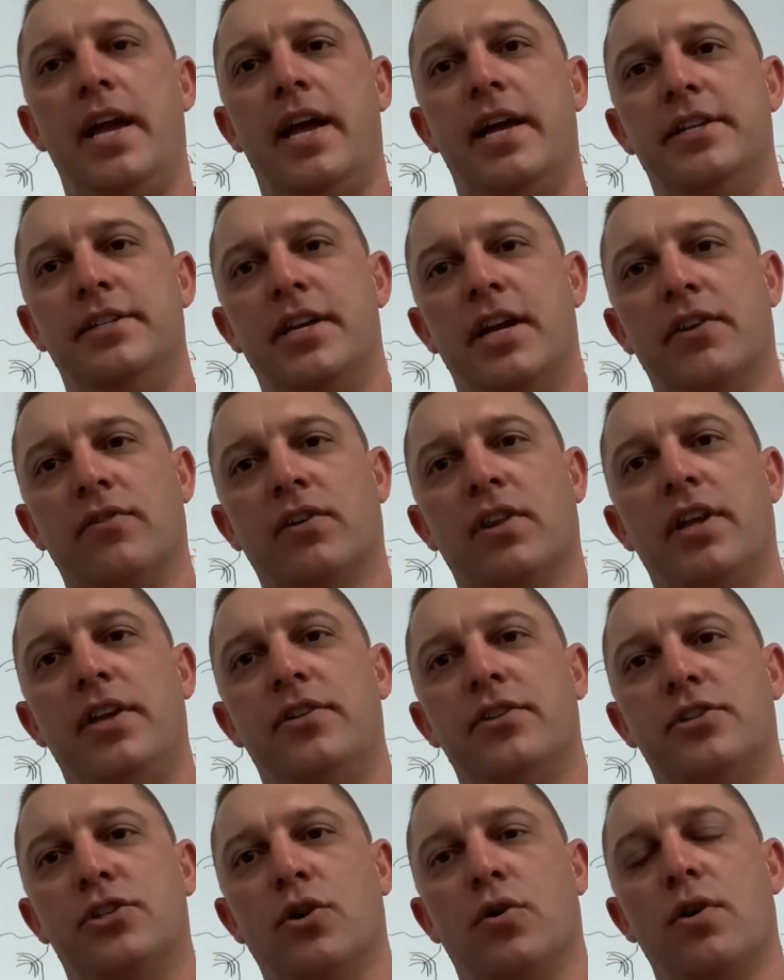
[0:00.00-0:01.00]
And generally
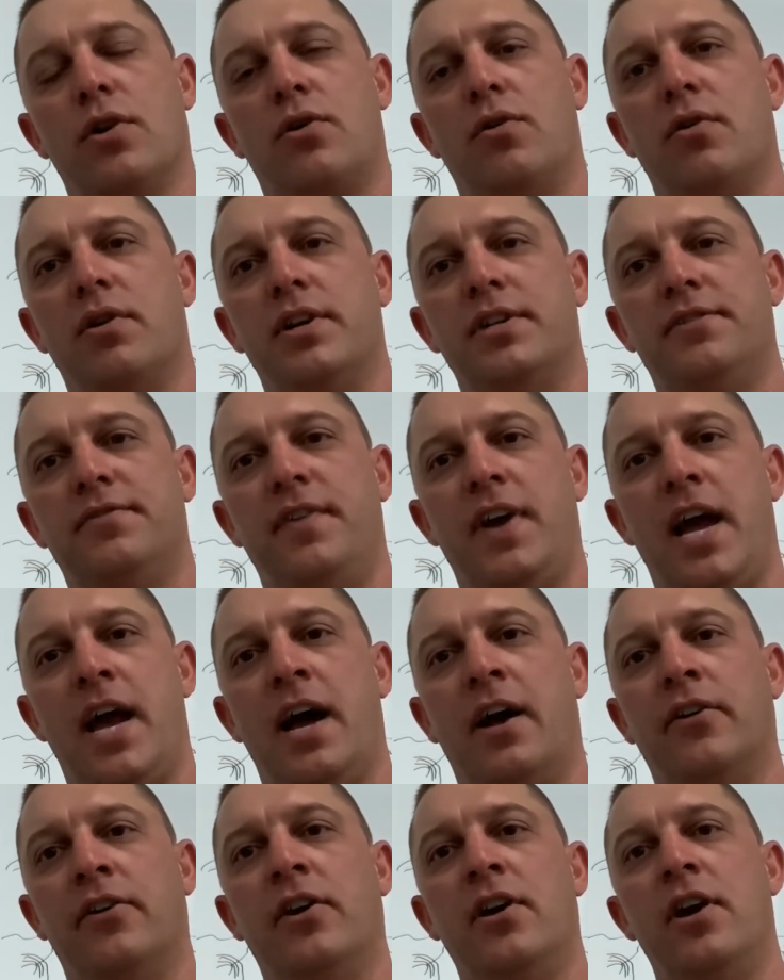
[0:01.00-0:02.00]
the short corn is
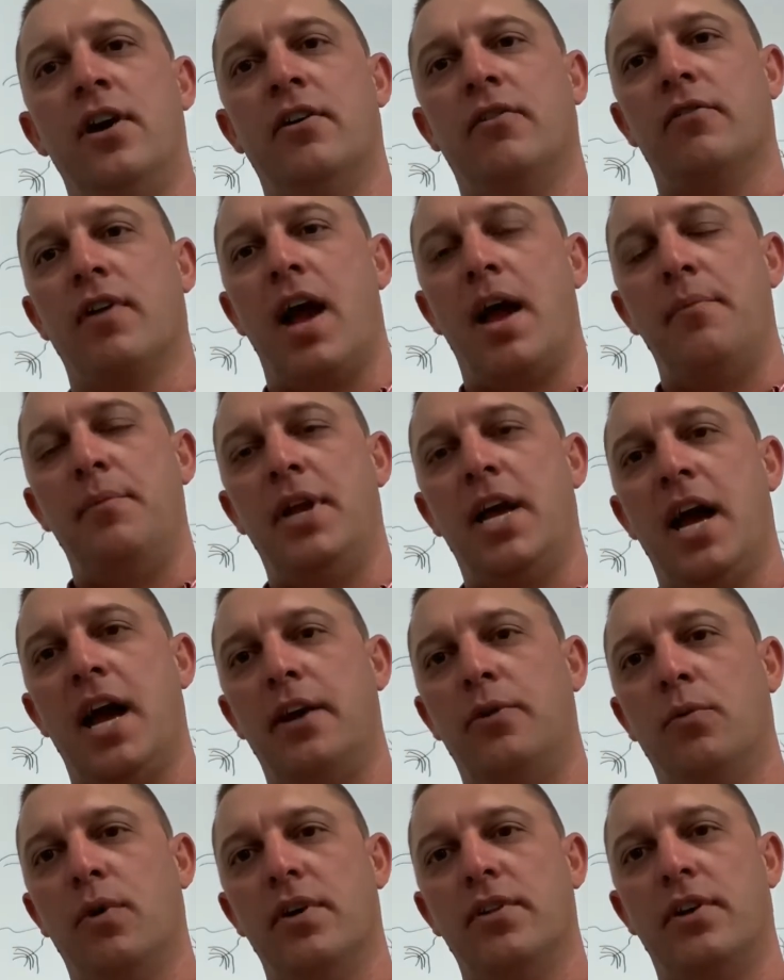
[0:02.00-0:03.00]
found right
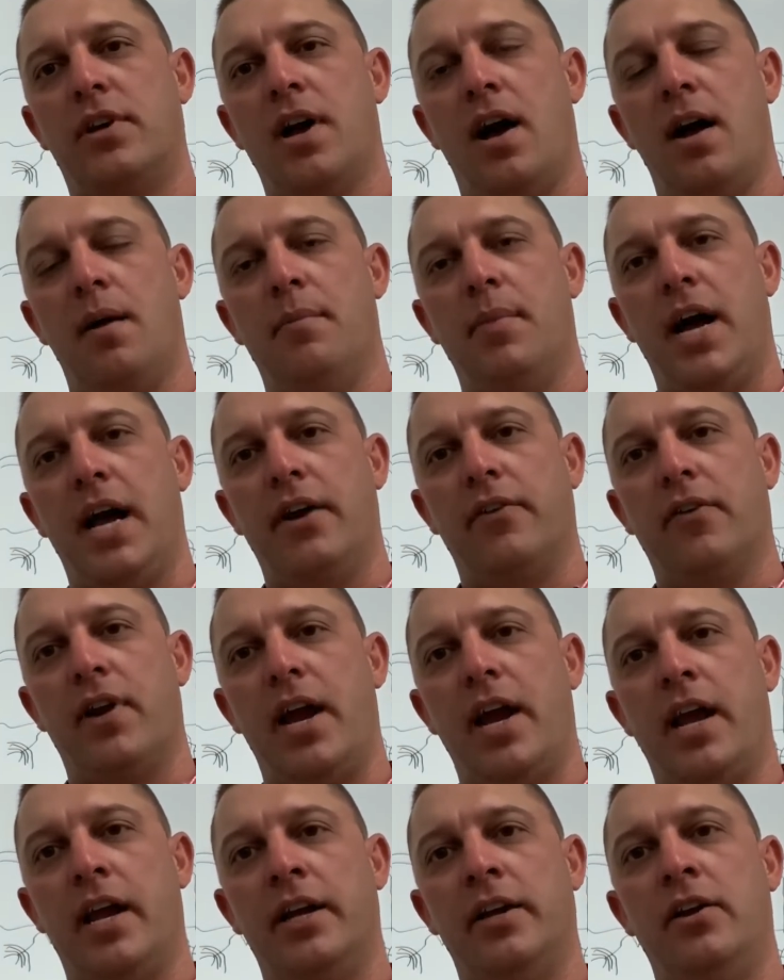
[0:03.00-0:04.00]
behind where the combine
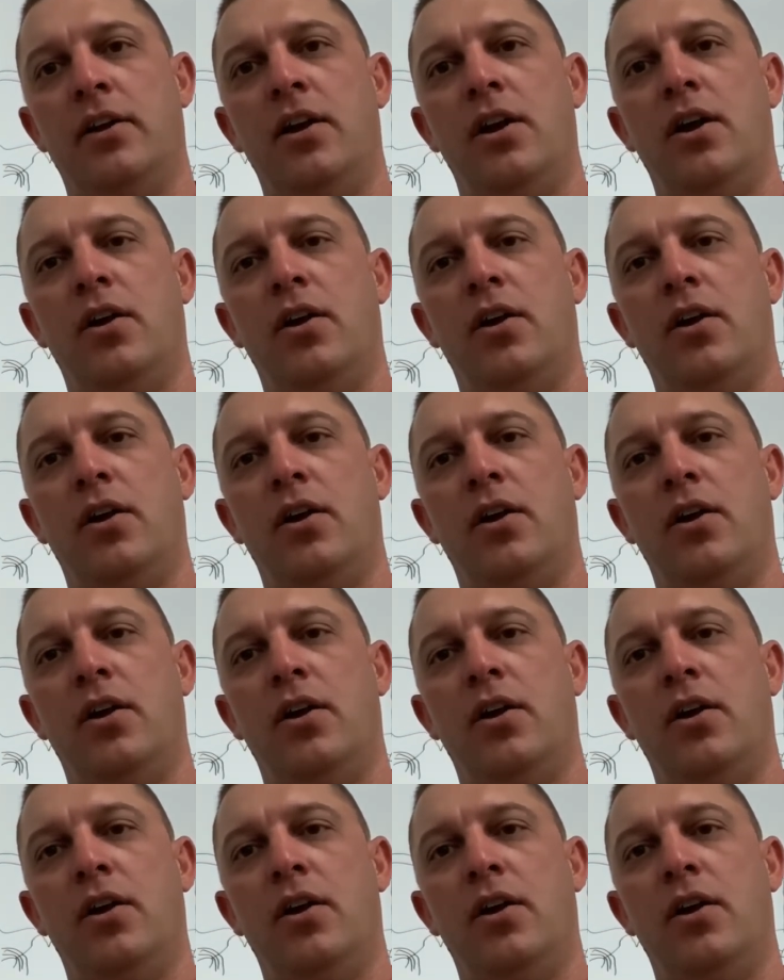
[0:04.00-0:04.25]
ran,